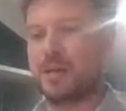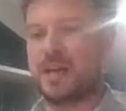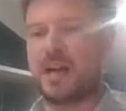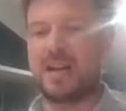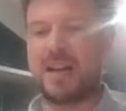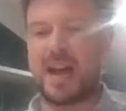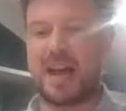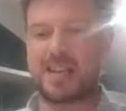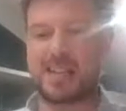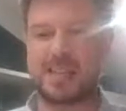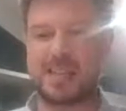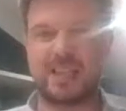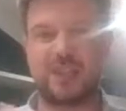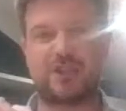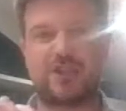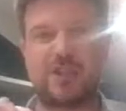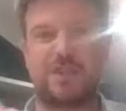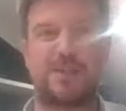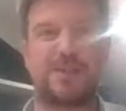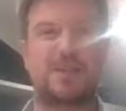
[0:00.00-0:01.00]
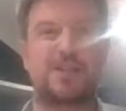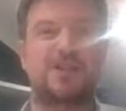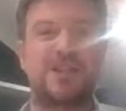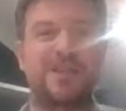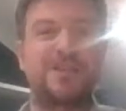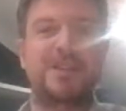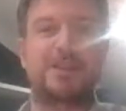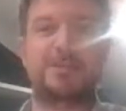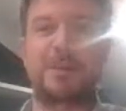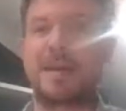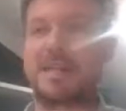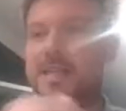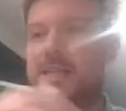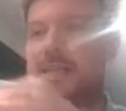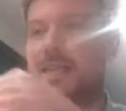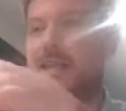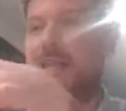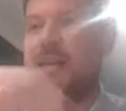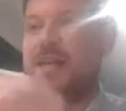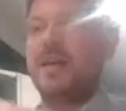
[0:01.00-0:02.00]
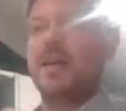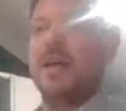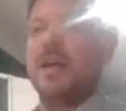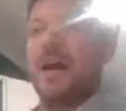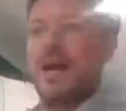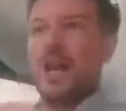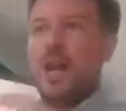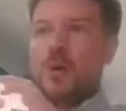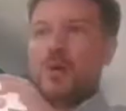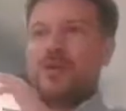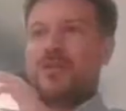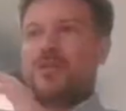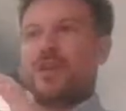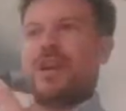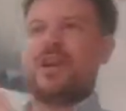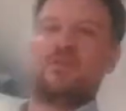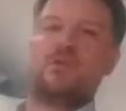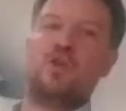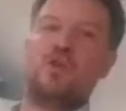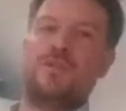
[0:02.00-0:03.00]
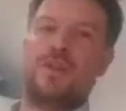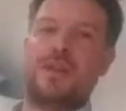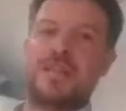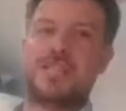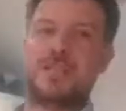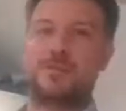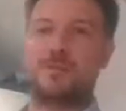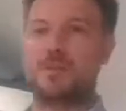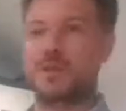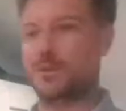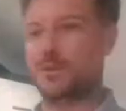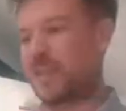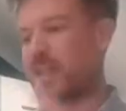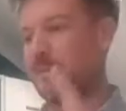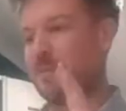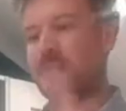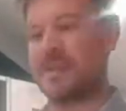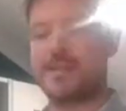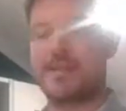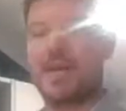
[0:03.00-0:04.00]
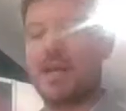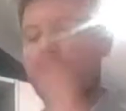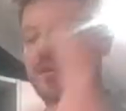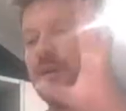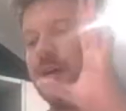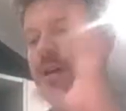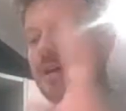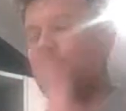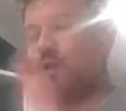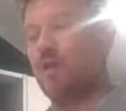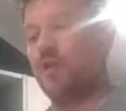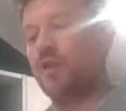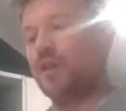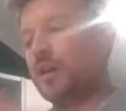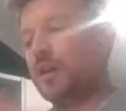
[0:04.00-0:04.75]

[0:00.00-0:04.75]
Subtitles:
it can't act like a trivet. The trivet's basically a load of like raw vegetables, whether it be celery or